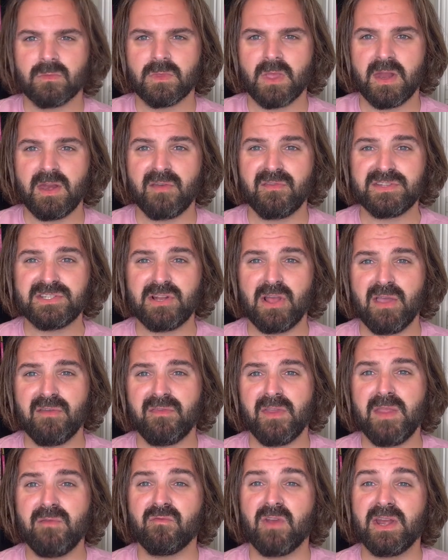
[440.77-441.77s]
Another slight
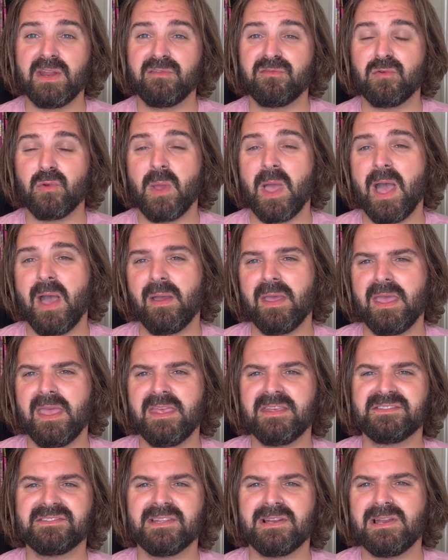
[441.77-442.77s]
theme running throughout
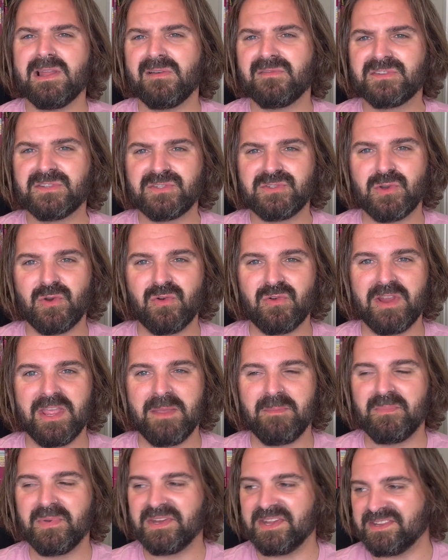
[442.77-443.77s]
is the love story,
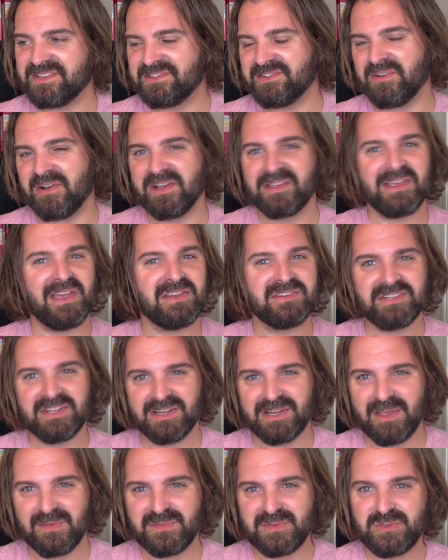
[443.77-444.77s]
but it's not a gushing
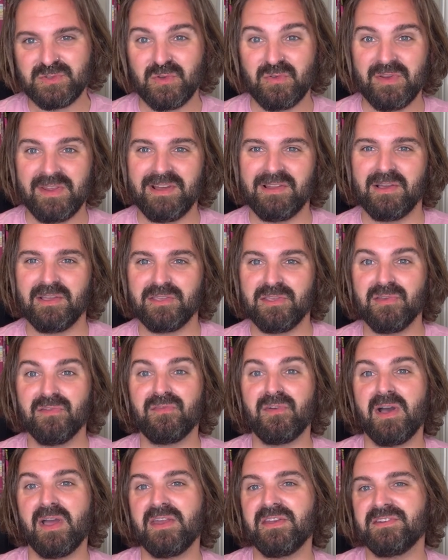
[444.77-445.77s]
love story like you'll
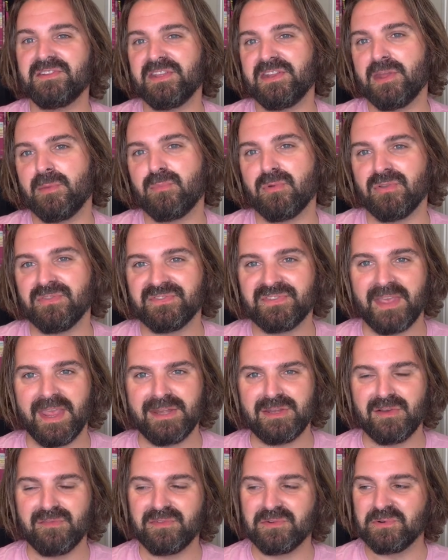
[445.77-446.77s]
find in a Bronte
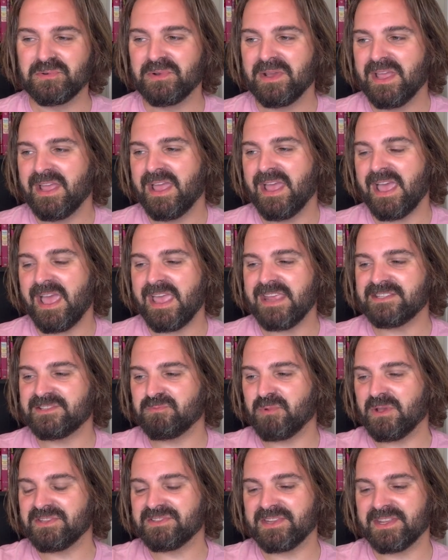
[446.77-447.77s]
novel. It's
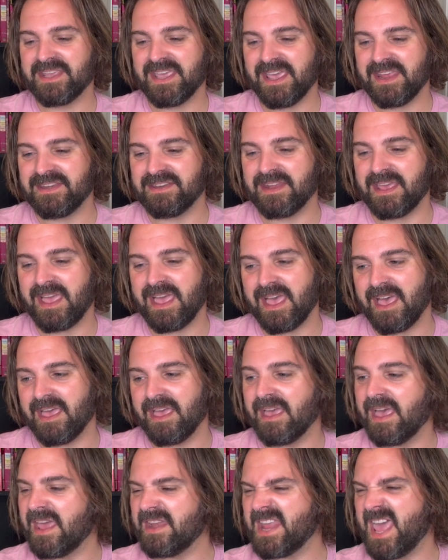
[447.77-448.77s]
once again
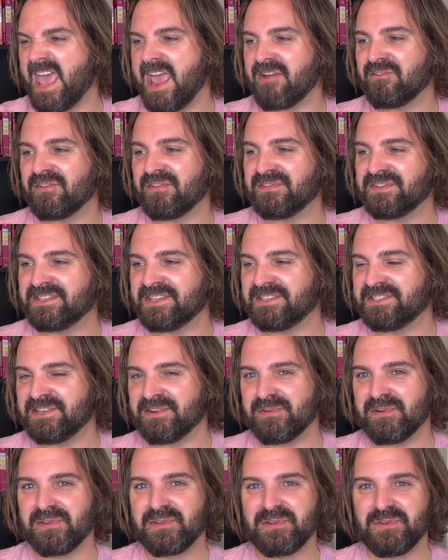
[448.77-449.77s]
an air of
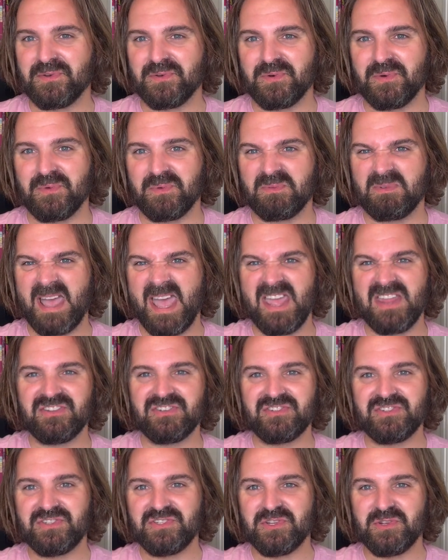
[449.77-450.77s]
satirical
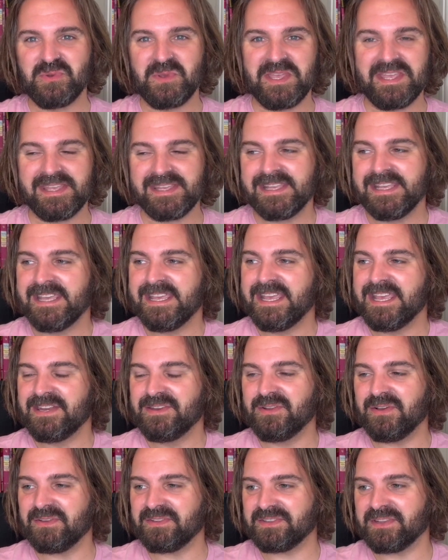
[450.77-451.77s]
edge to it.
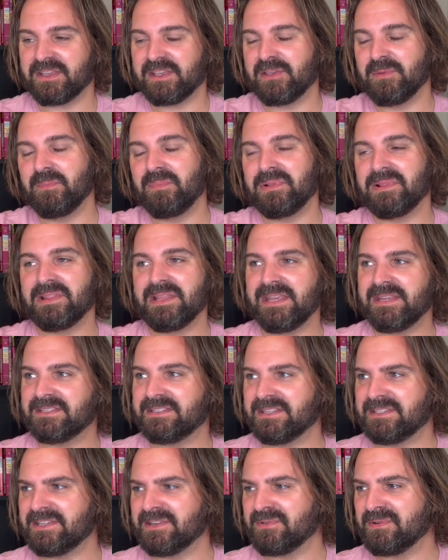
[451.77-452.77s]
Not complete
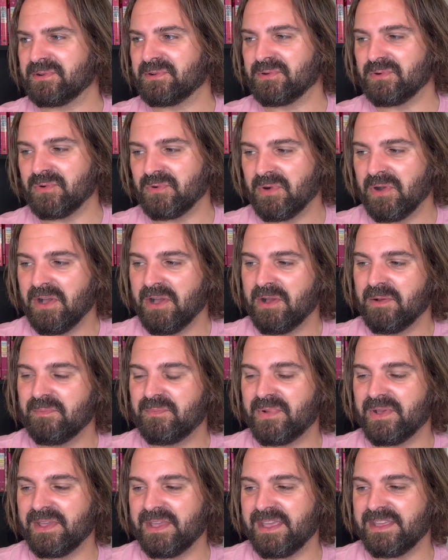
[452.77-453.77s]
satirical,
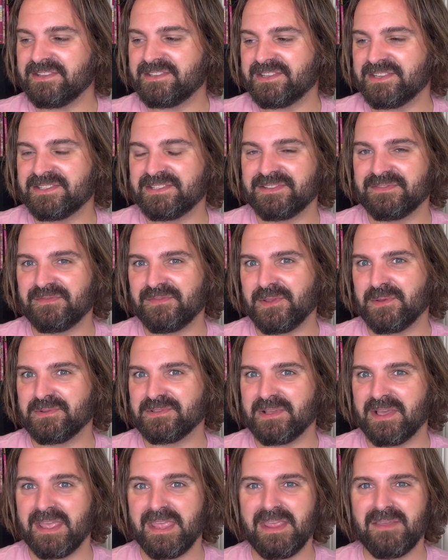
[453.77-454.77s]
but it just feels
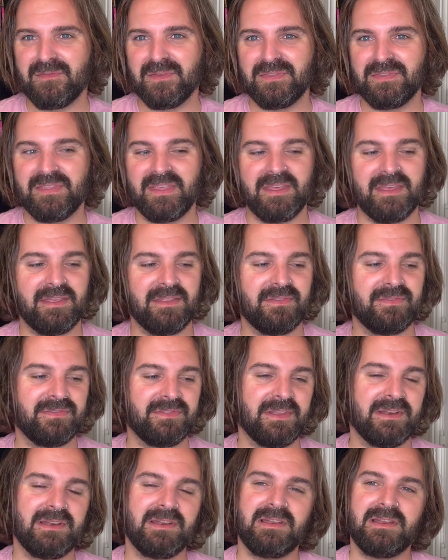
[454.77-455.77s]
like even the
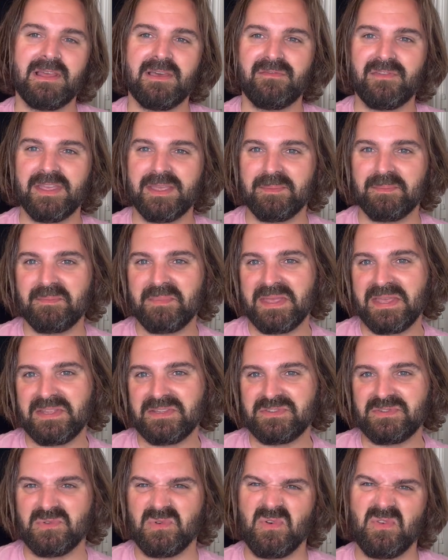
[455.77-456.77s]
loving
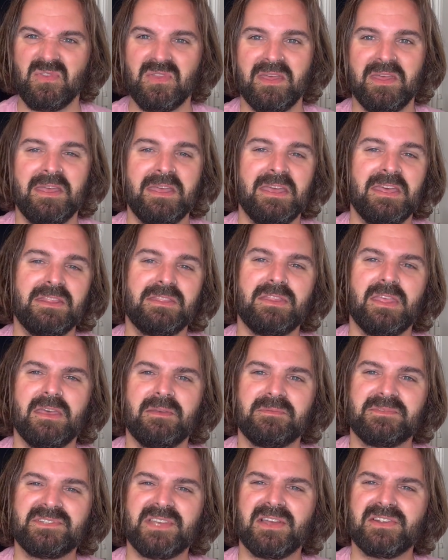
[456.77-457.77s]
bits or
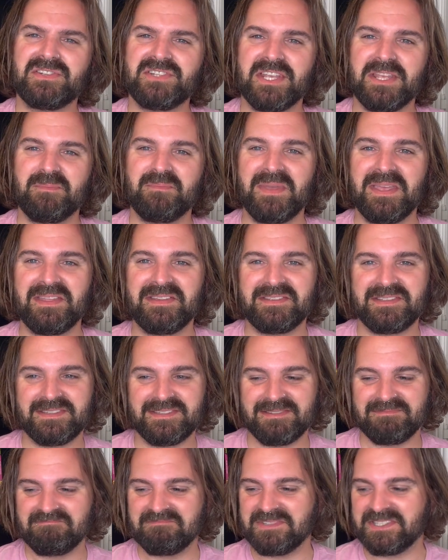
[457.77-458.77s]
the touching
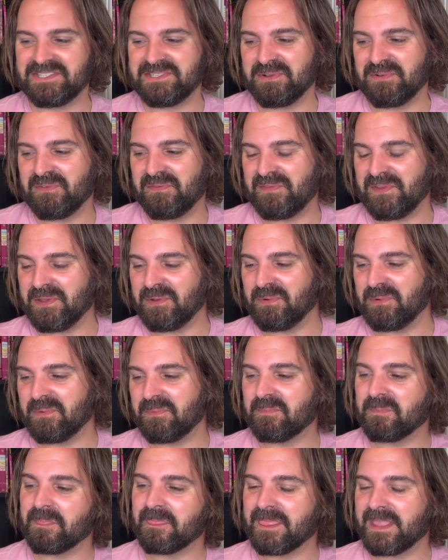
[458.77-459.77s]
bits still feel
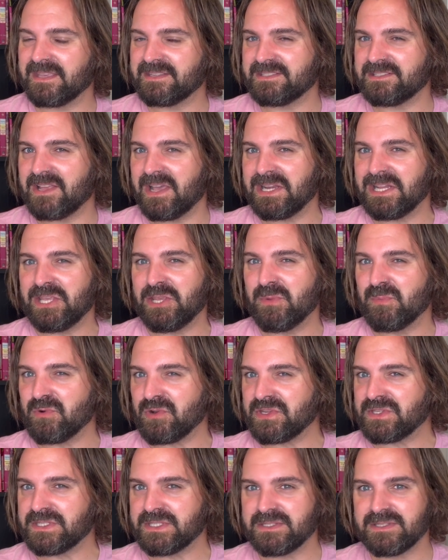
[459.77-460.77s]
slightly
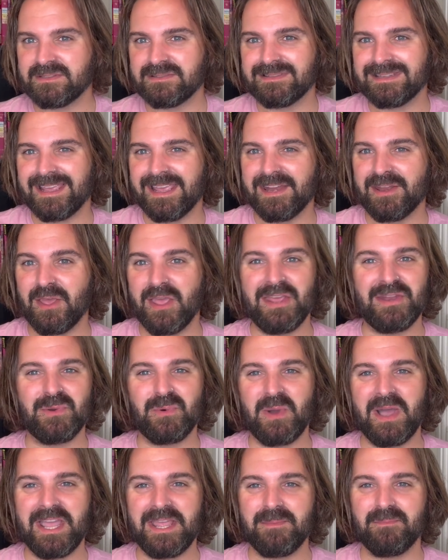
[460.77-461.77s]
humorous in a
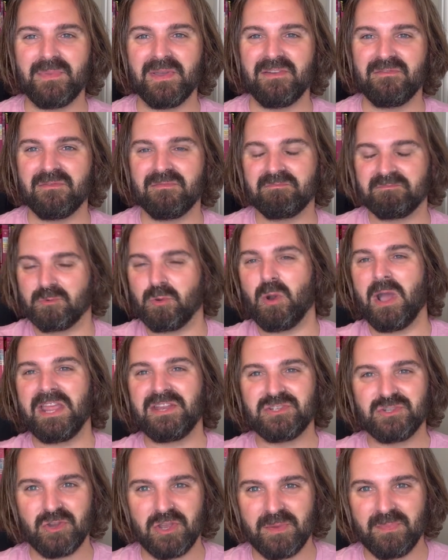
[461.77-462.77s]
way, but quite
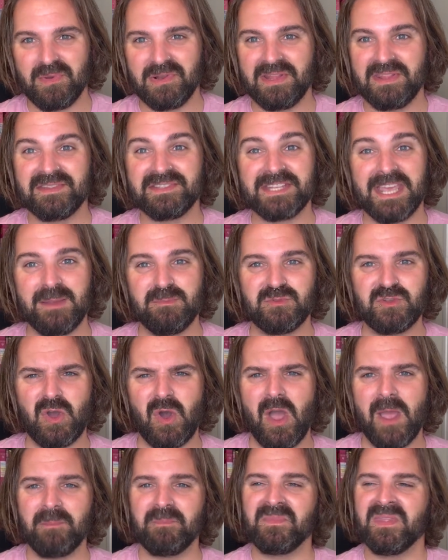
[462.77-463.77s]
enjoyable at the same
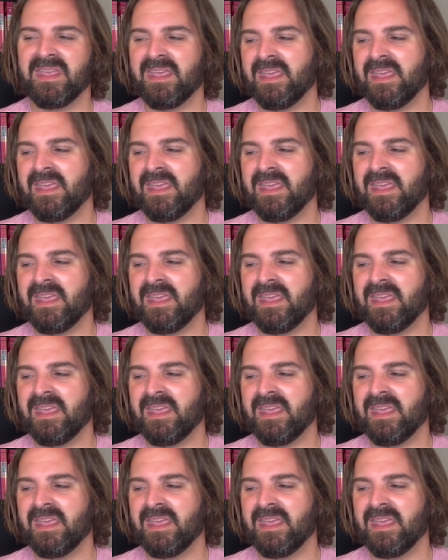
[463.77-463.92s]
time.